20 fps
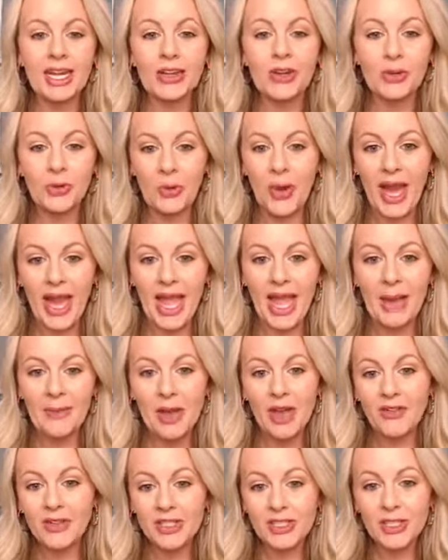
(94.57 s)
gram
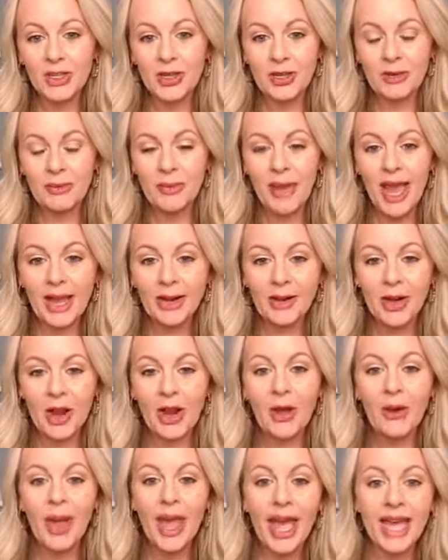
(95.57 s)
of a certain
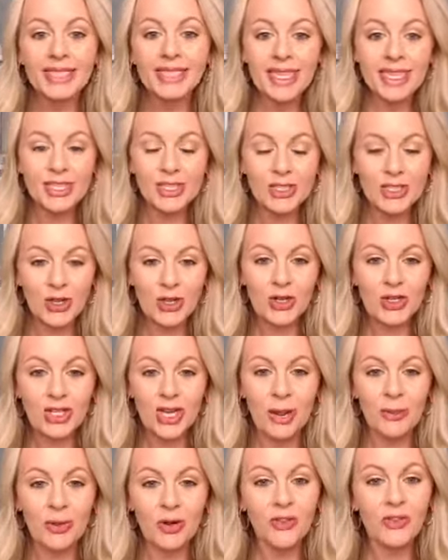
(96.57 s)
macro has a certain
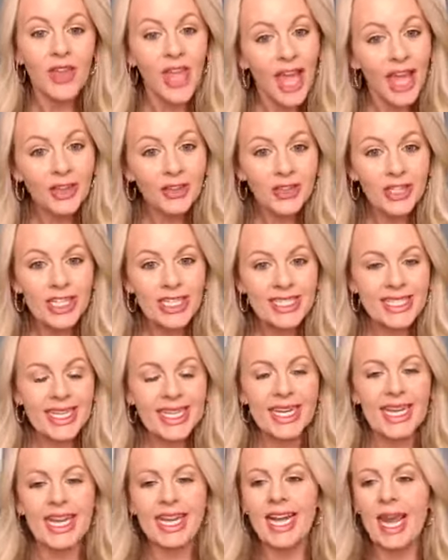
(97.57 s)
number of calories
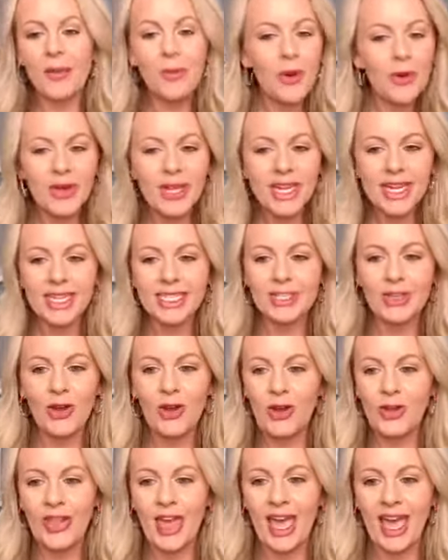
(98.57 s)
in it, and I won't get into
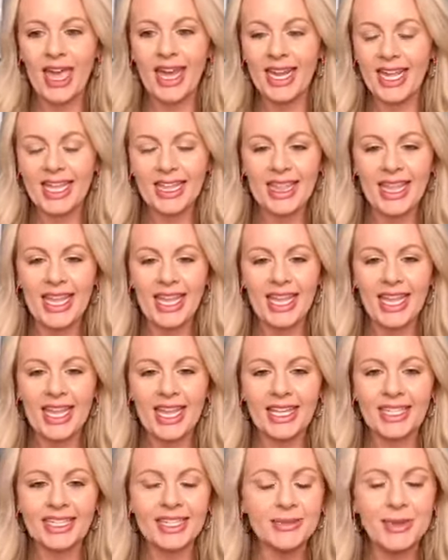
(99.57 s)
all that
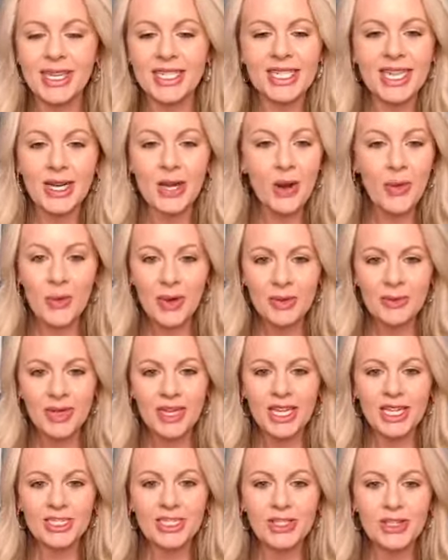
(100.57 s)
because I don't want to
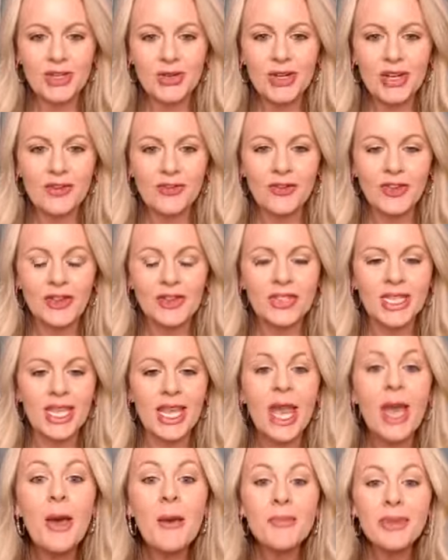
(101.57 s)
be too
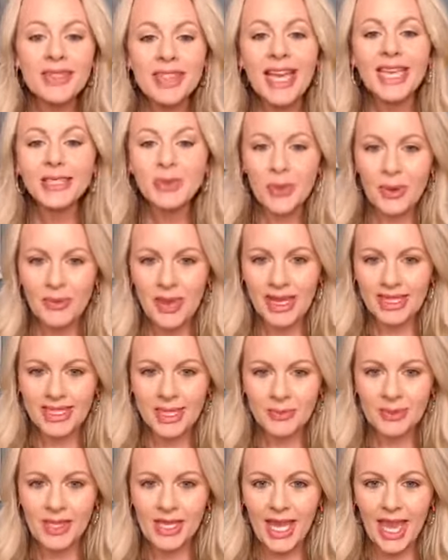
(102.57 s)
confusing. But that's what makes
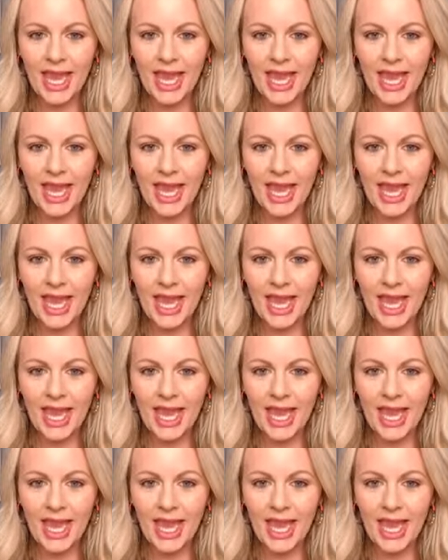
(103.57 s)
up